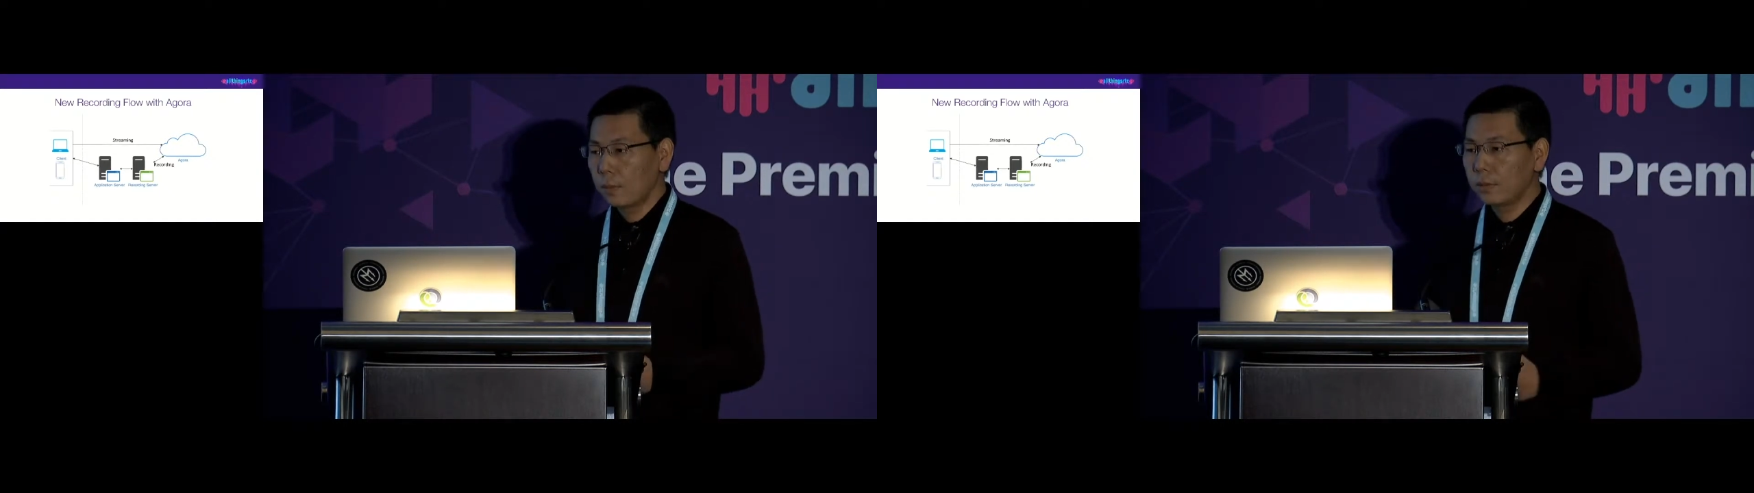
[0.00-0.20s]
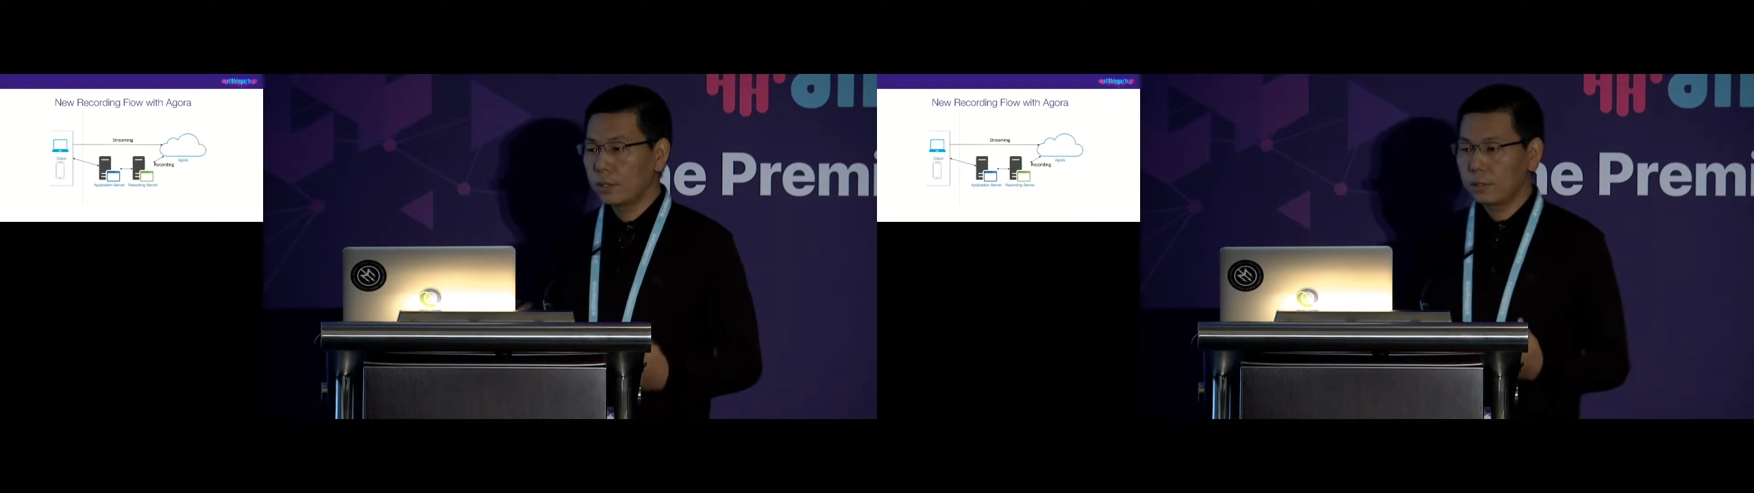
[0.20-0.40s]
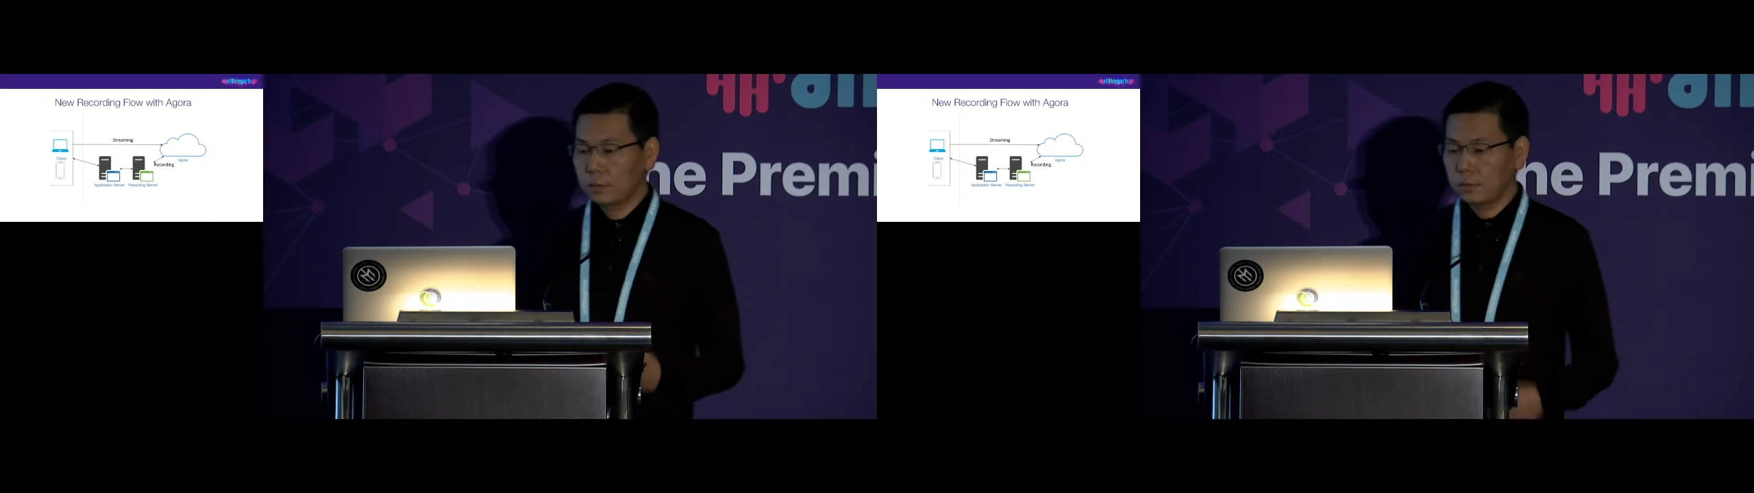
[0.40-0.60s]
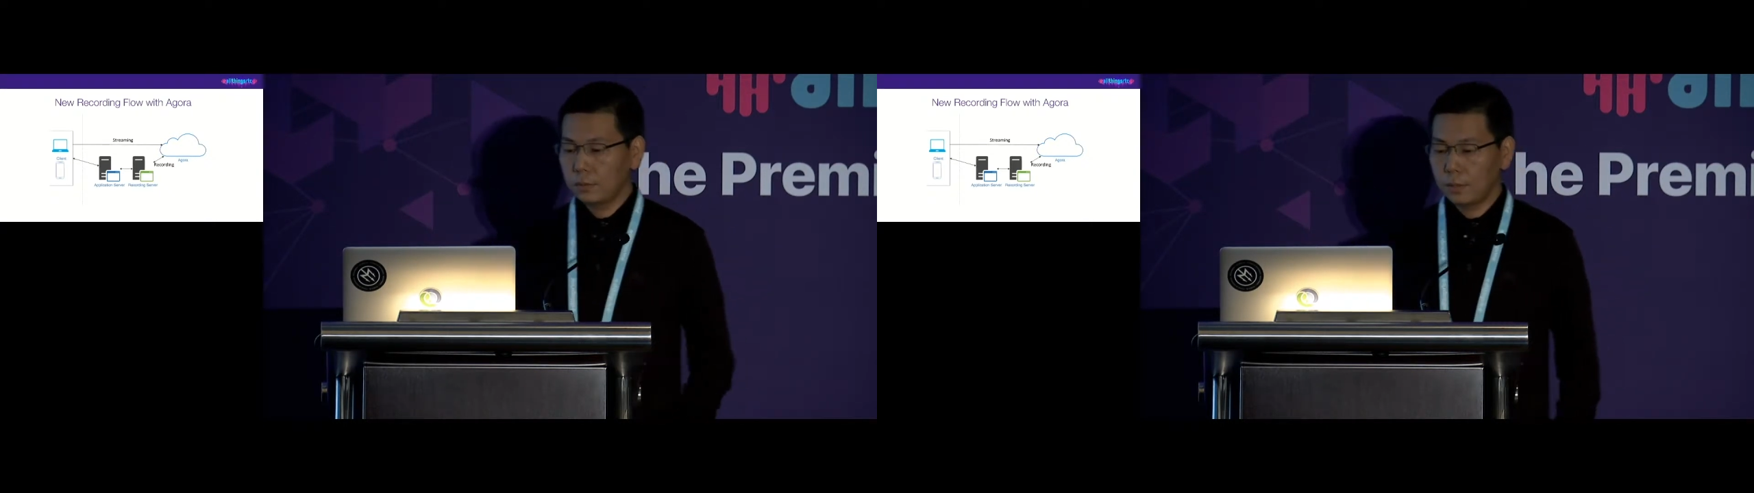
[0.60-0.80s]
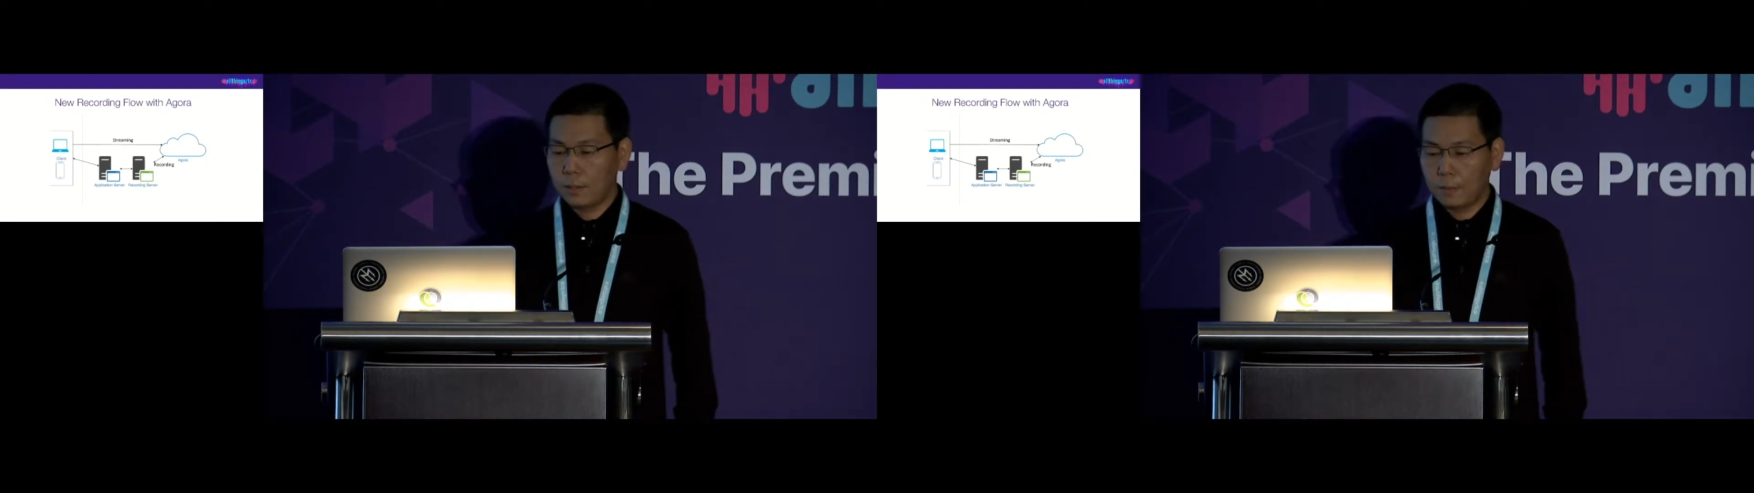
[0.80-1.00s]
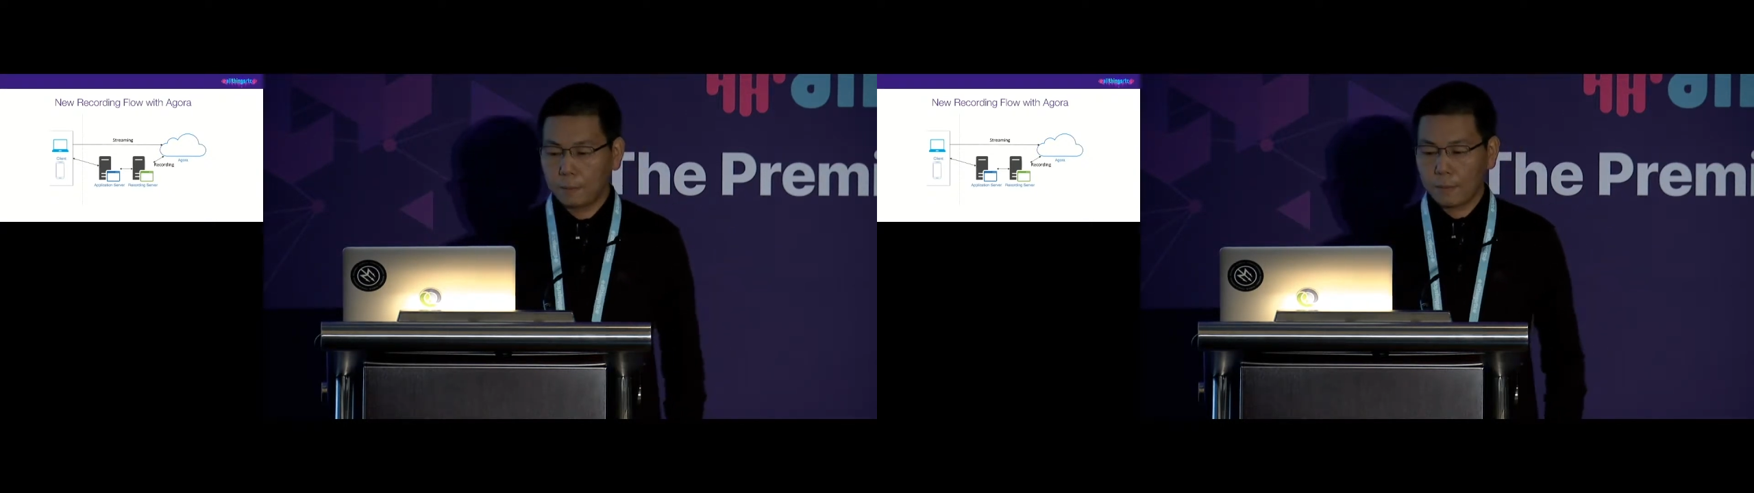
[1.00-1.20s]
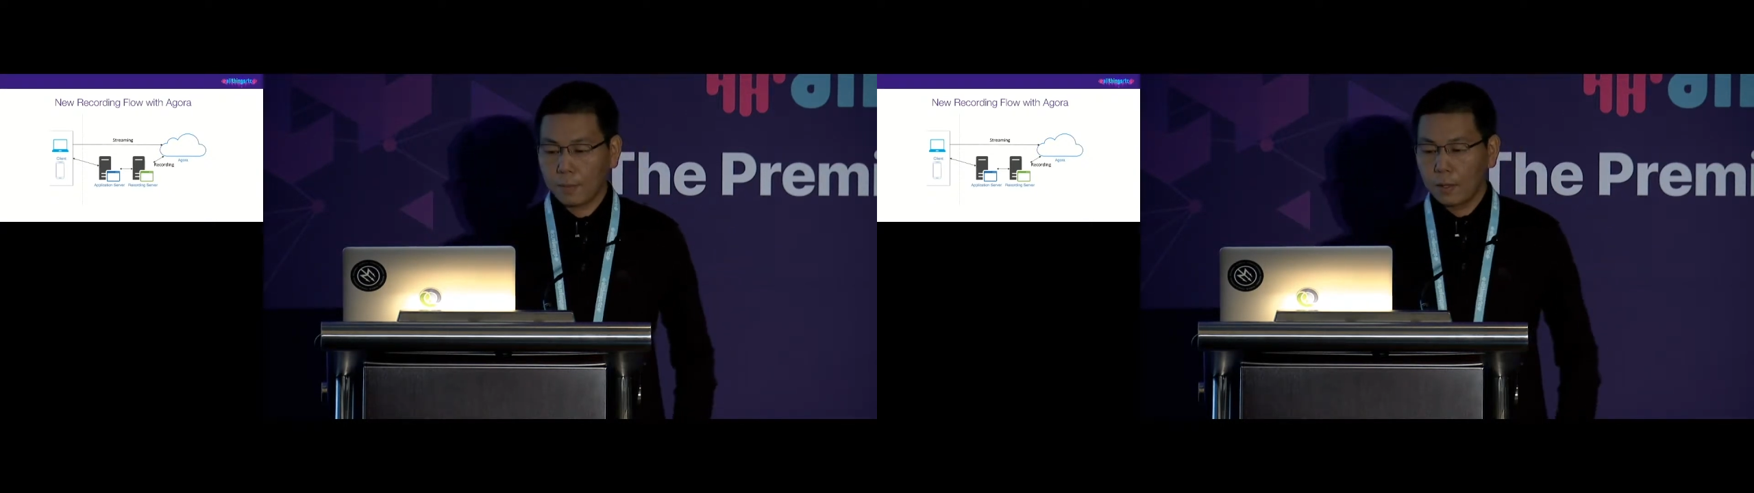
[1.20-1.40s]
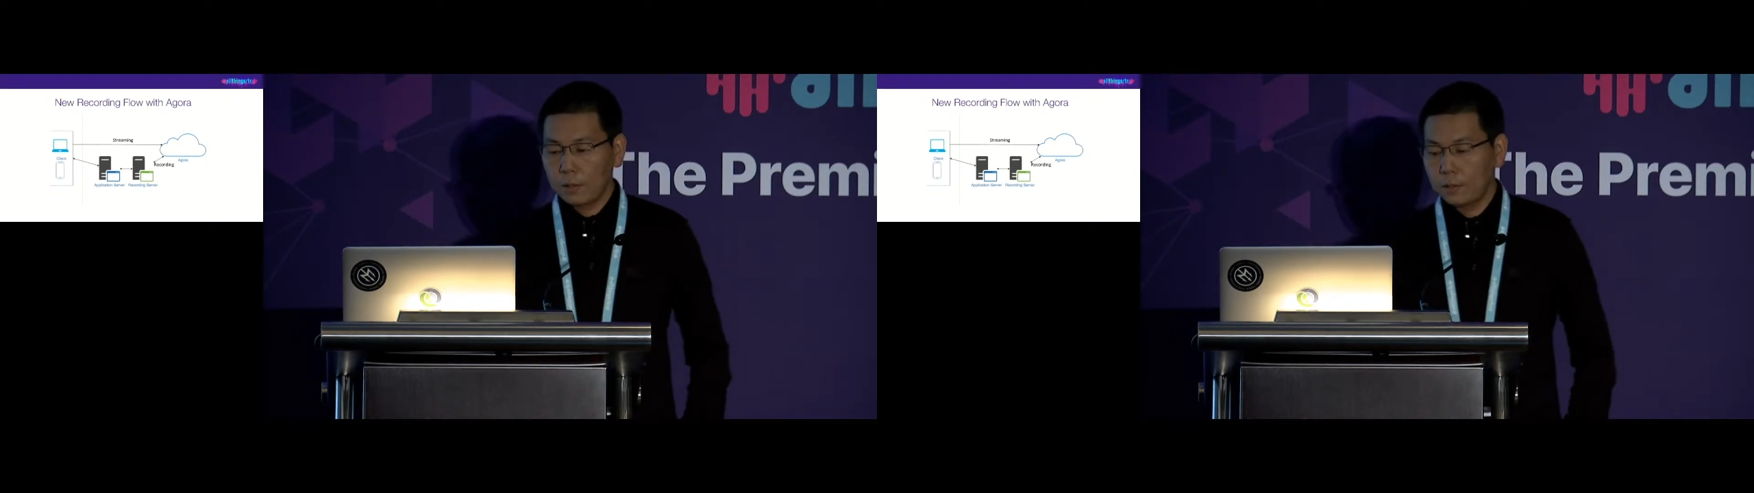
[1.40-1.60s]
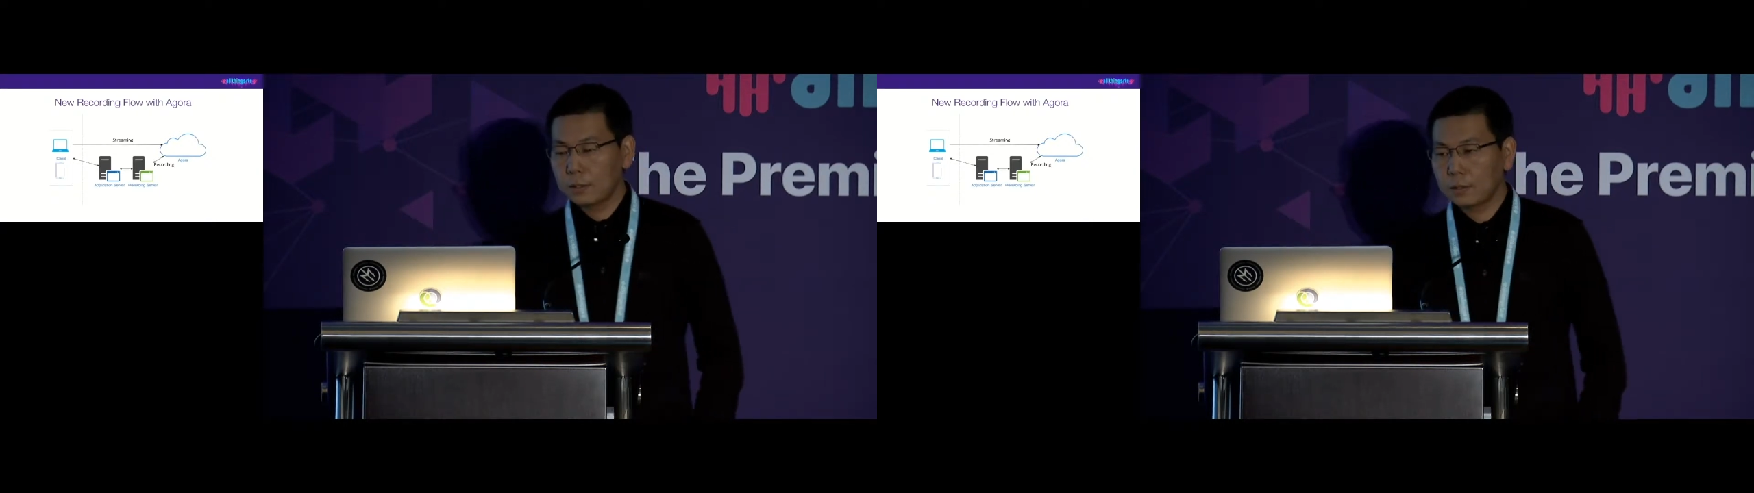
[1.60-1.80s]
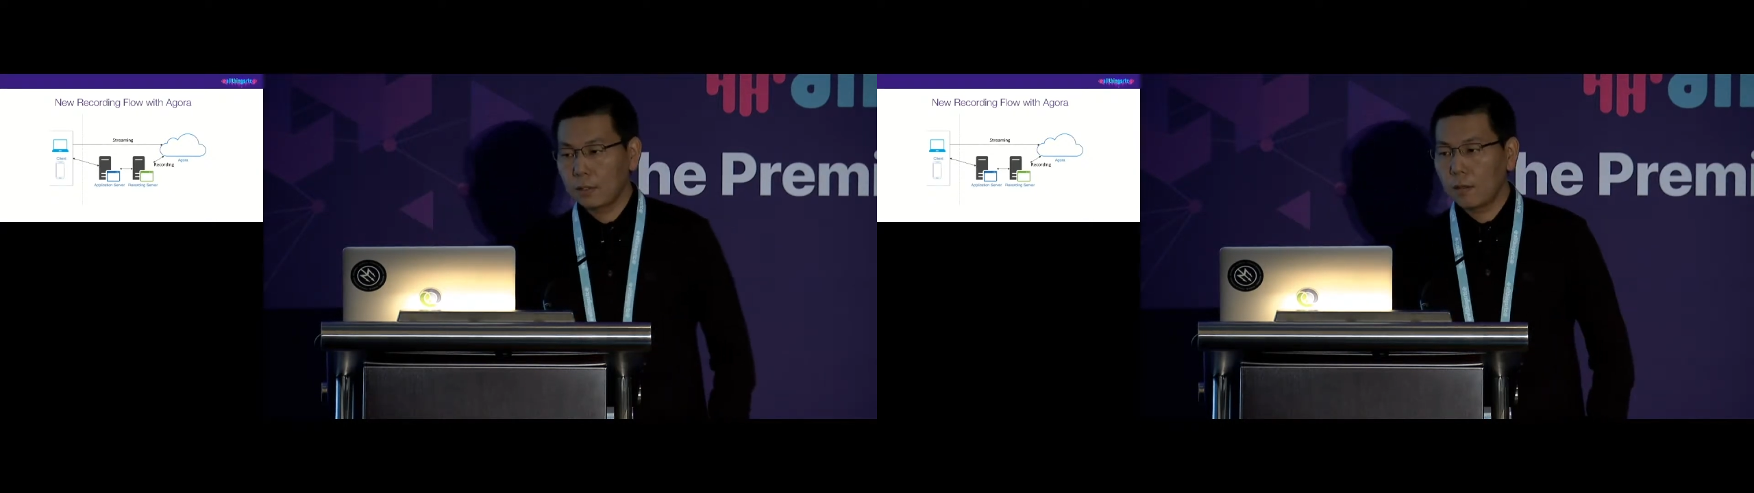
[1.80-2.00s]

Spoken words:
We don't need to, that's